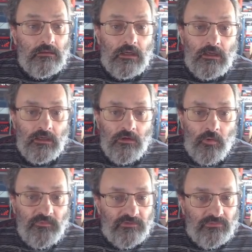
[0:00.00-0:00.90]
I
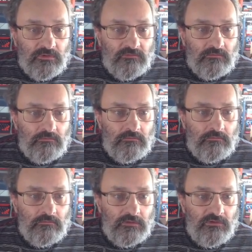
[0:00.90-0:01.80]
hope that was
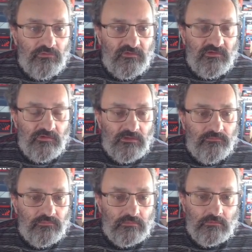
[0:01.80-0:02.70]
interesting
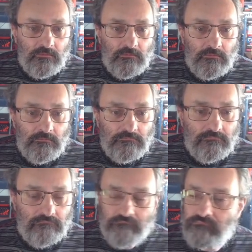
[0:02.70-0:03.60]
enough.
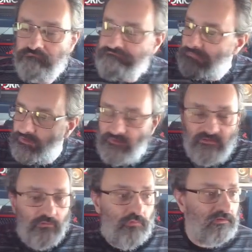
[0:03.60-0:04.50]
Did
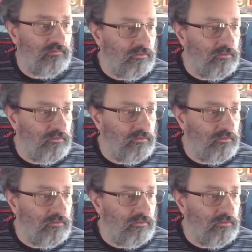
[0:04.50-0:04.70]
that in one take,